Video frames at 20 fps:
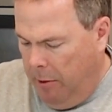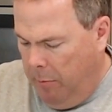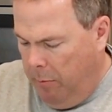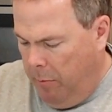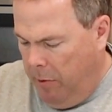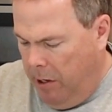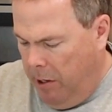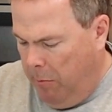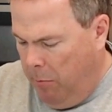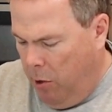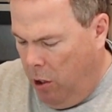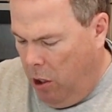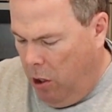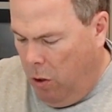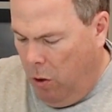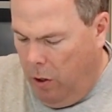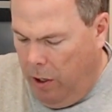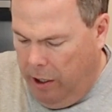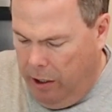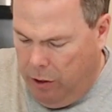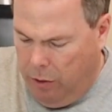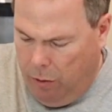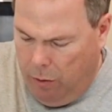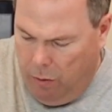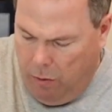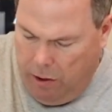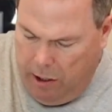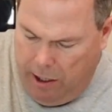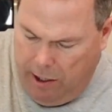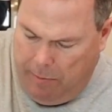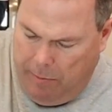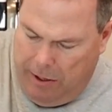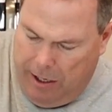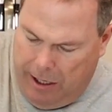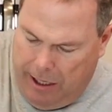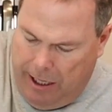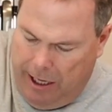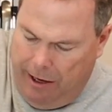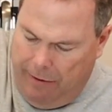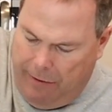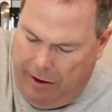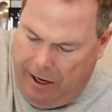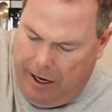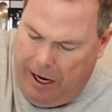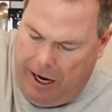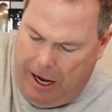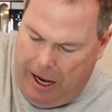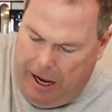but I'm not going to. I'm going to leave it.